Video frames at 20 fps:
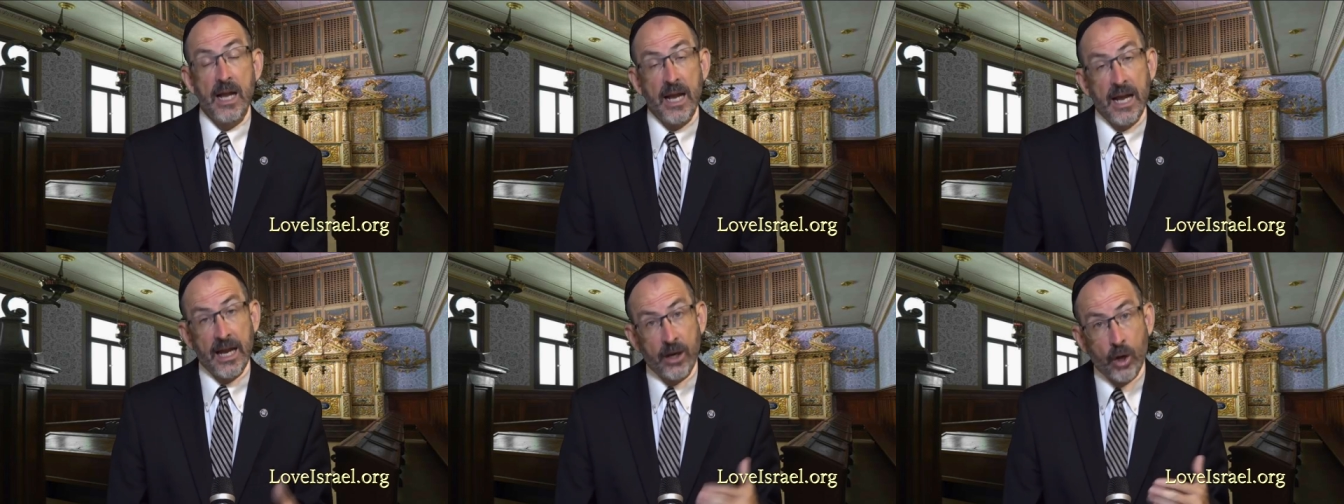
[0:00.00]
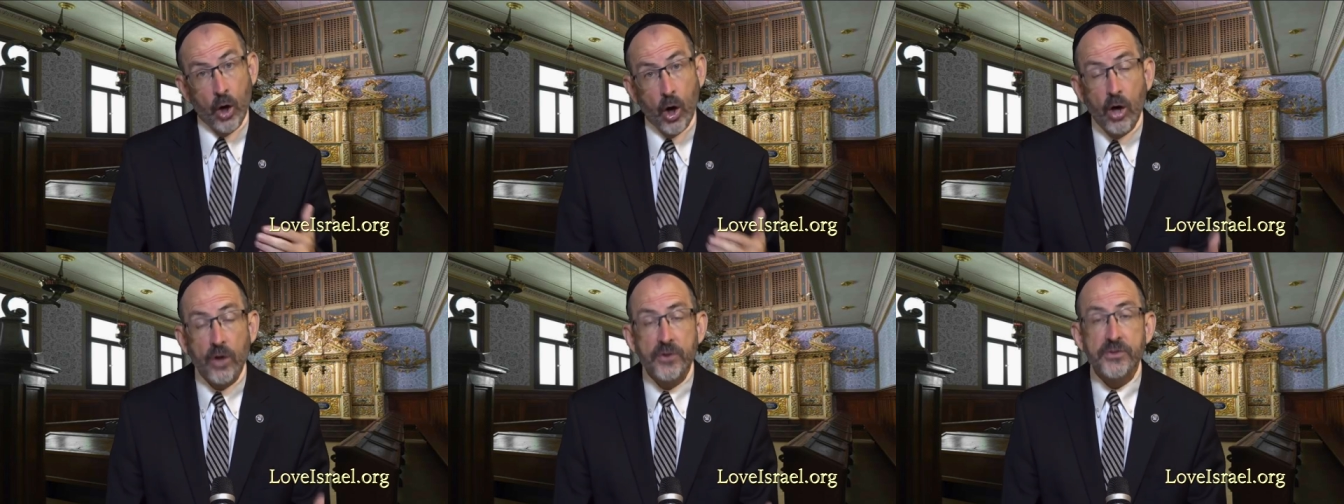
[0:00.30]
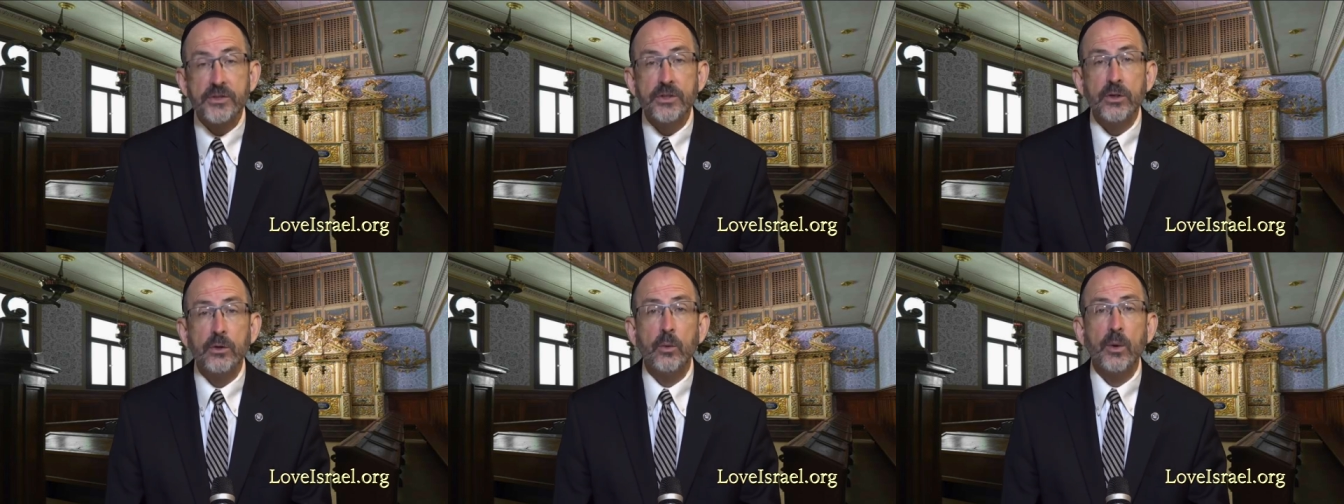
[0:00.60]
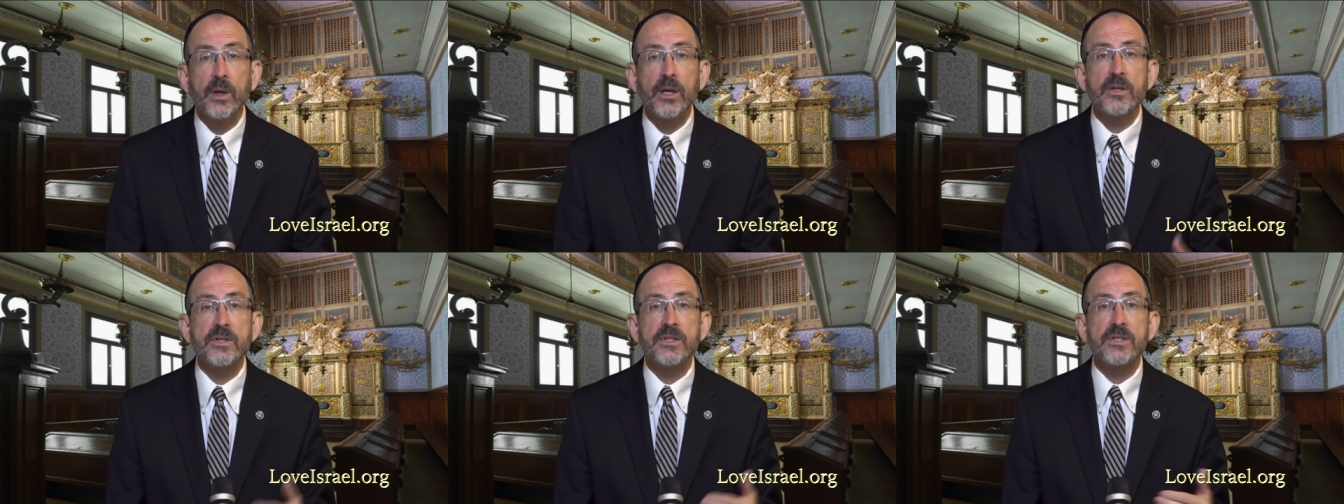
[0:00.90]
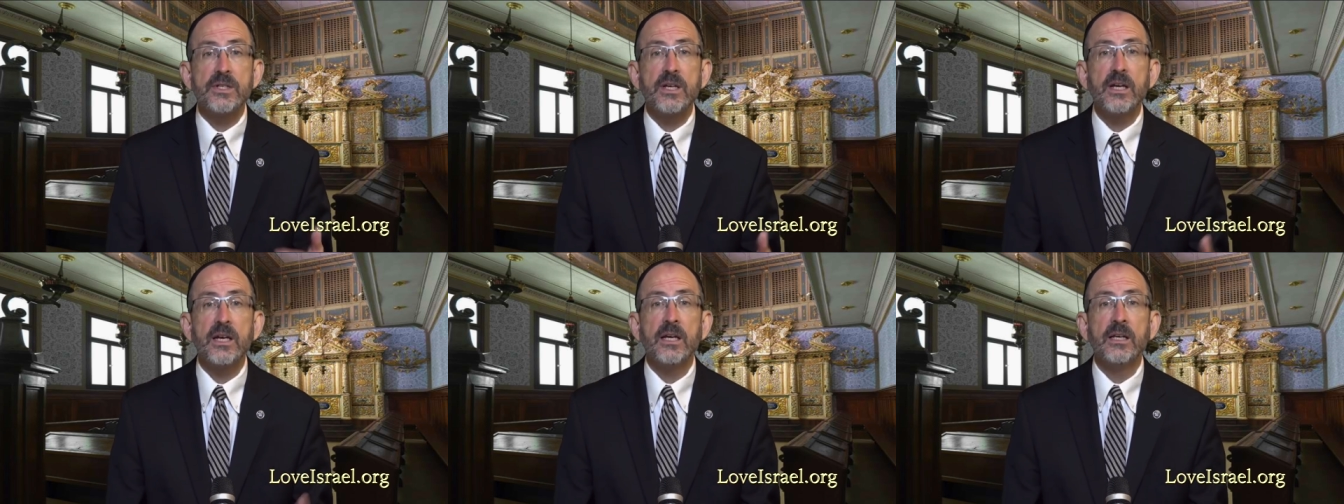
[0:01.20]
And also, what is
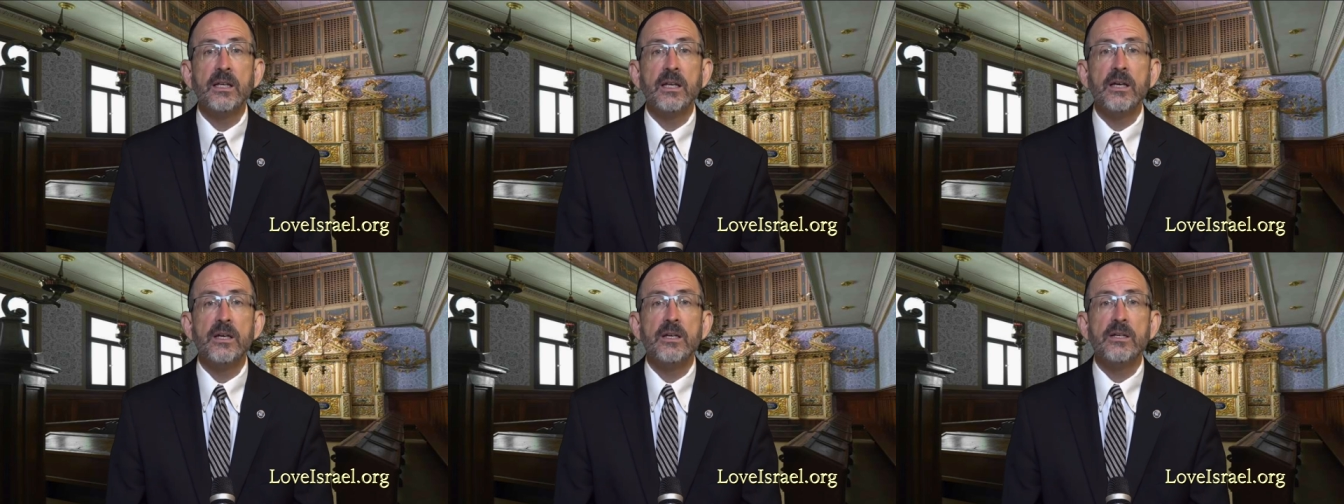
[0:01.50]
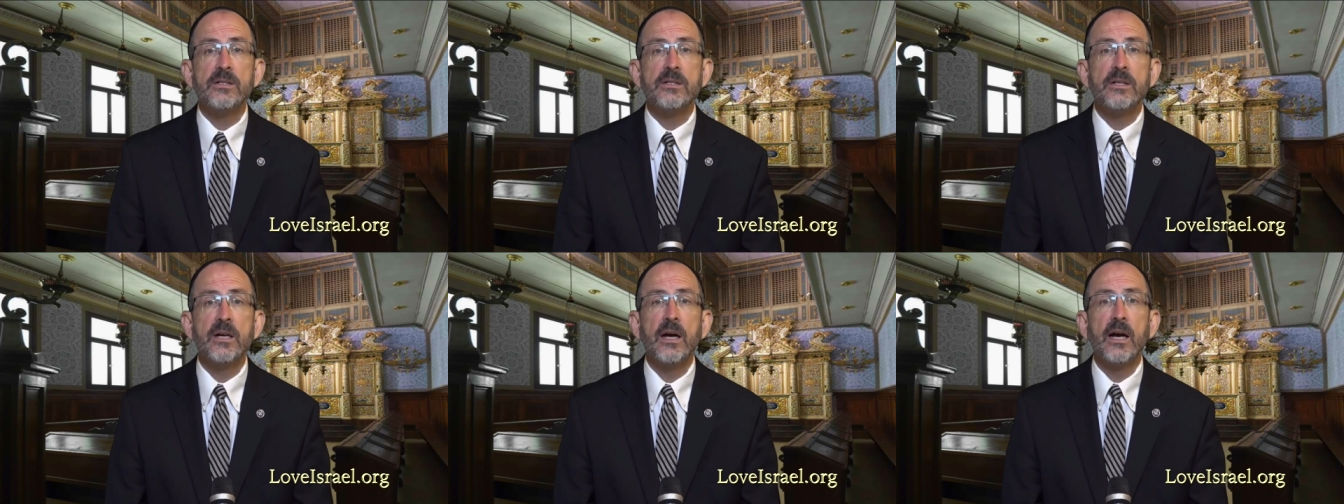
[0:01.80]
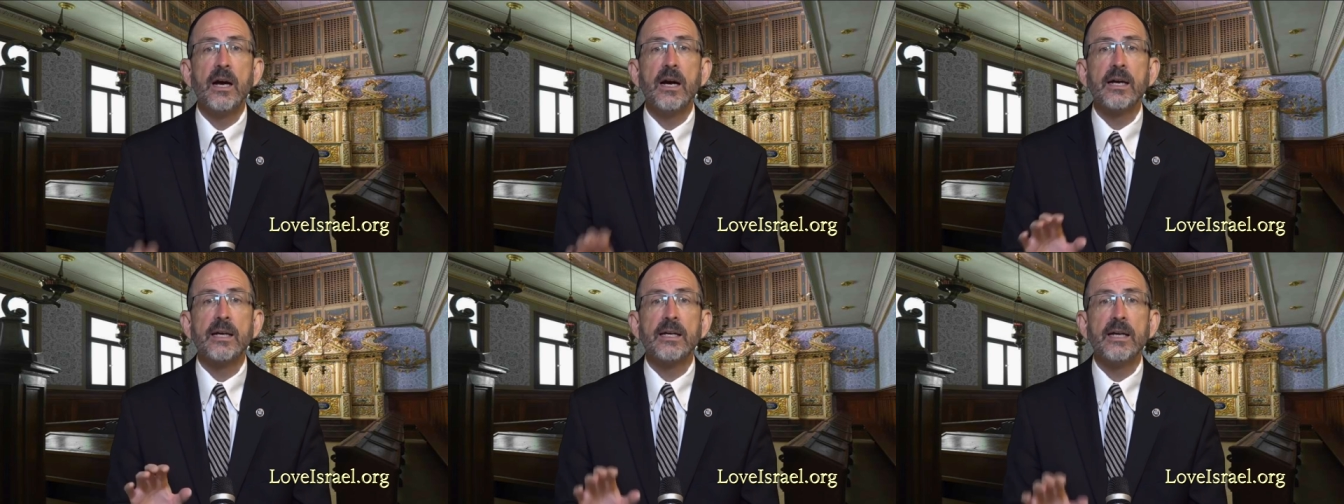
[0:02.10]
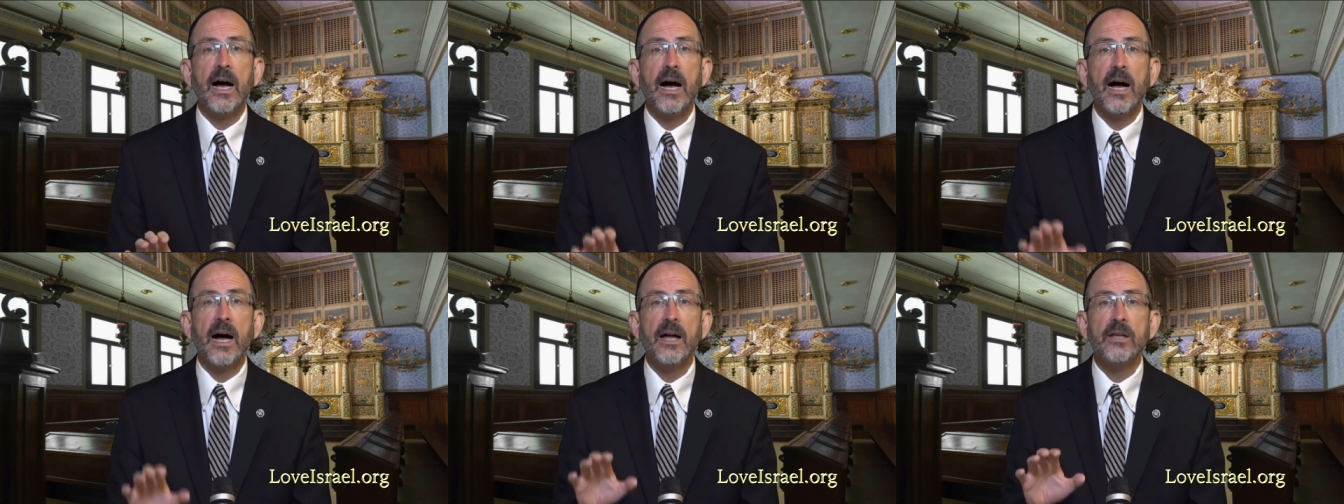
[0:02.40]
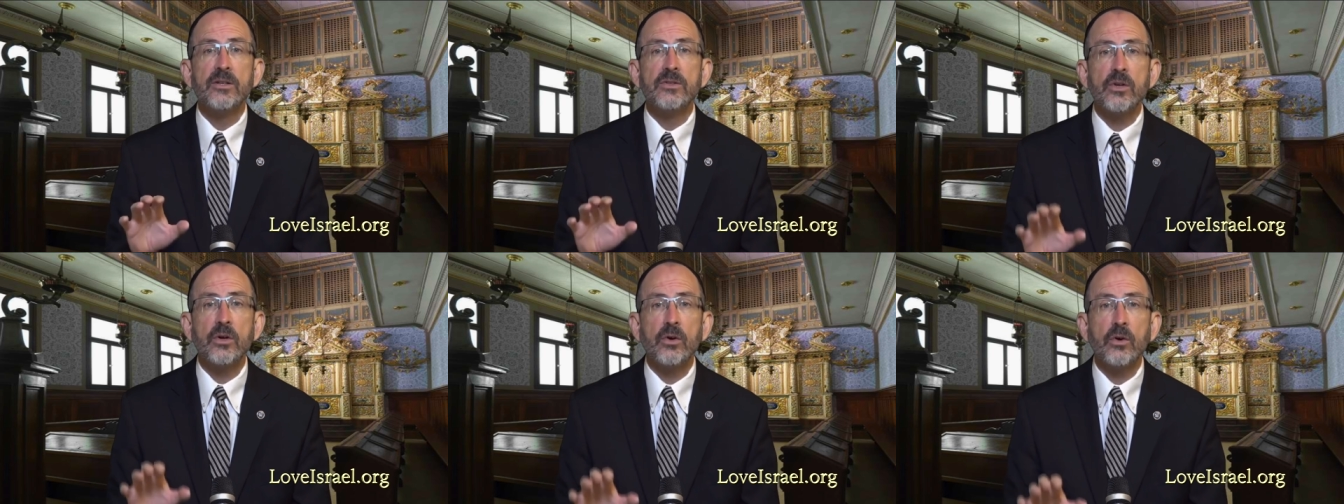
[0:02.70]
seen is
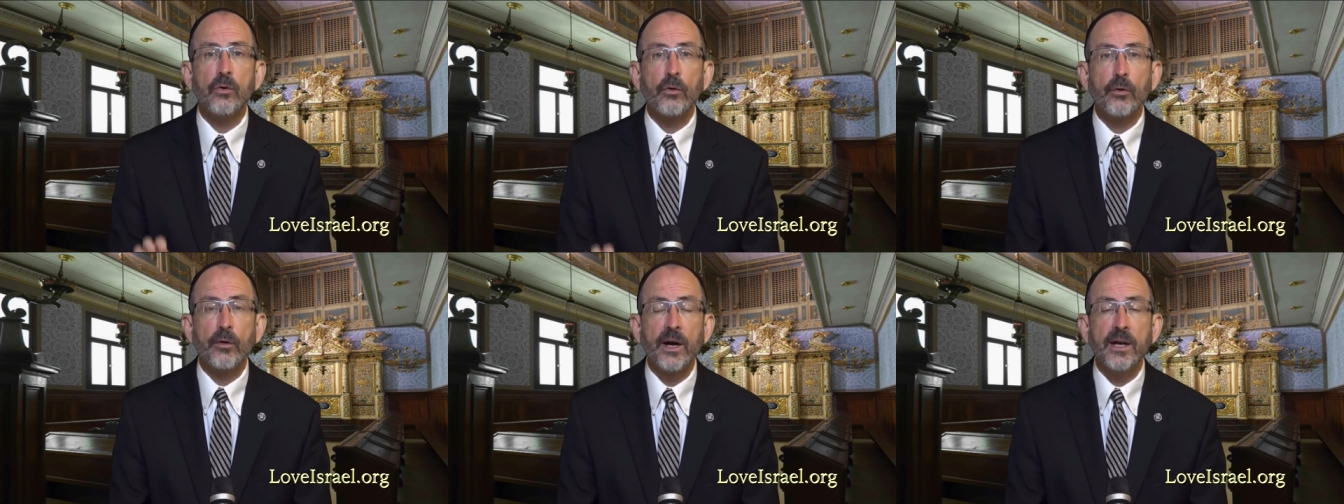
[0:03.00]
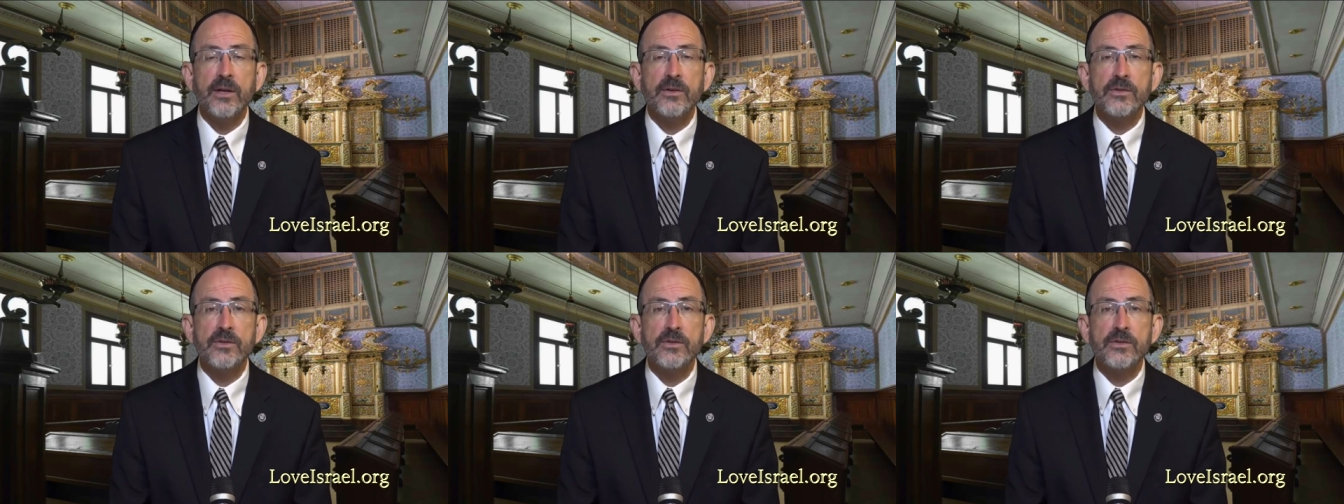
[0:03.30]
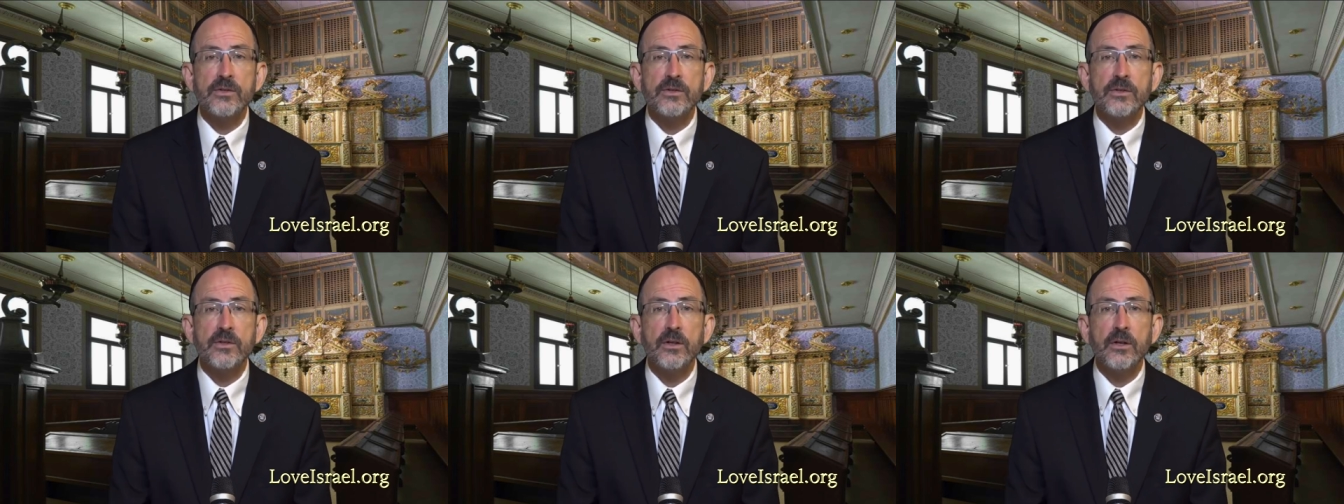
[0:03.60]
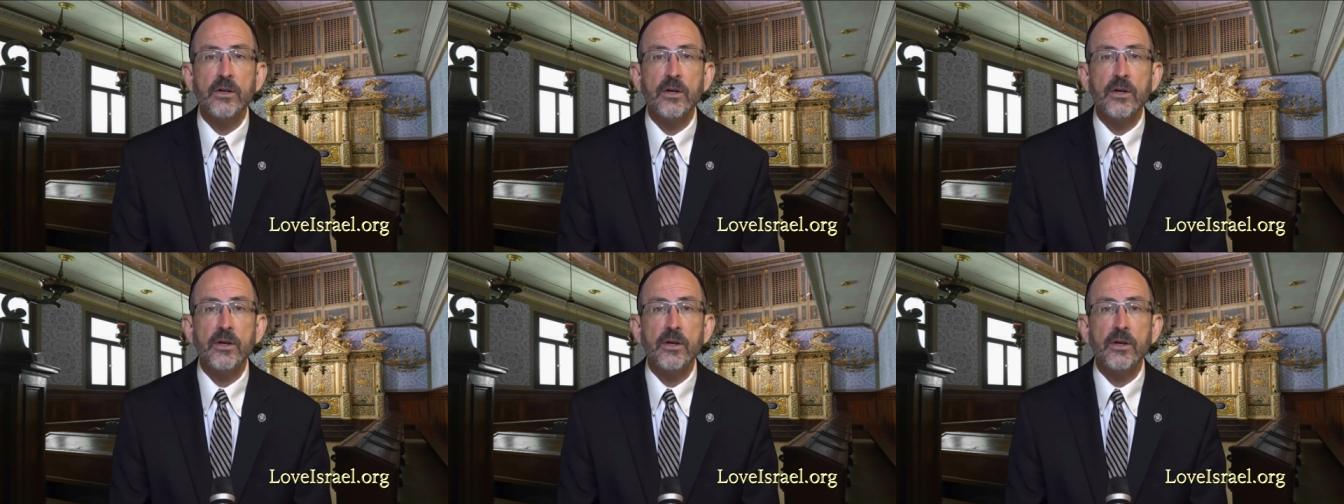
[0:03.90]
God's grace.